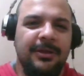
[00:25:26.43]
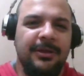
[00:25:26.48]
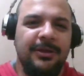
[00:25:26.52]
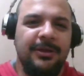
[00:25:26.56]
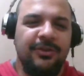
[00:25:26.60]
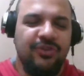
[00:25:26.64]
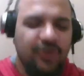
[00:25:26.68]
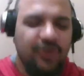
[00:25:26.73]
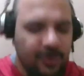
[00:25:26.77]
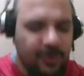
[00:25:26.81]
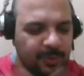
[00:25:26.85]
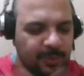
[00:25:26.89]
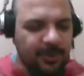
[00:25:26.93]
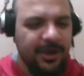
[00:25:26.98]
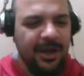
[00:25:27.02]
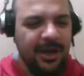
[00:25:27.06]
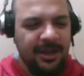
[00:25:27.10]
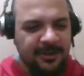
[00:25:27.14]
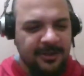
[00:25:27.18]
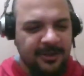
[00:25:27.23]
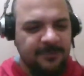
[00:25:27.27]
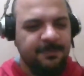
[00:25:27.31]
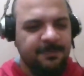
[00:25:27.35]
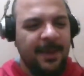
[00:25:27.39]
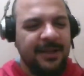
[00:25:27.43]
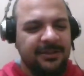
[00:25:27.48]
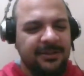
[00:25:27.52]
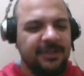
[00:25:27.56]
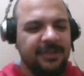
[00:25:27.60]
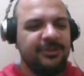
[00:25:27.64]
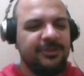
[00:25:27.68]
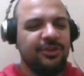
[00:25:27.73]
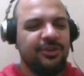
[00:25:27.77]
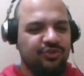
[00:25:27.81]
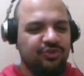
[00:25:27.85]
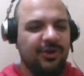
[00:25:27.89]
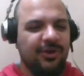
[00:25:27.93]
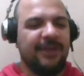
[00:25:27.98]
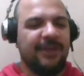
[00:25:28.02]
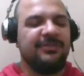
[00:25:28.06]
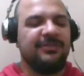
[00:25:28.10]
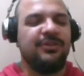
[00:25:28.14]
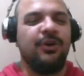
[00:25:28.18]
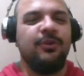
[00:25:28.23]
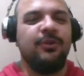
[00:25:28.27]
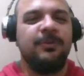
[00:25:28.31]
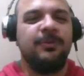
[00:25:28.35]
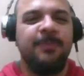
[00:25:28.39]
So you were expecting to trust
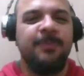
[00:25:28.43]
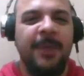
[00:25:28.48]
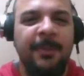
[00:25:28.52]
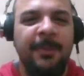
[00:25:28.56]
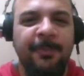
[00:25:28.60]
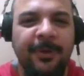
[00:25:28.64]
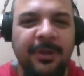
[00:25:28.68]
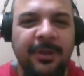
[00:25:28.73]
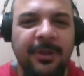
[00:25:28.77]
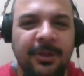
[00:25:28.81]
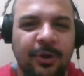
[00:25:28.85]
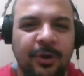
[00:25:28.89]
those people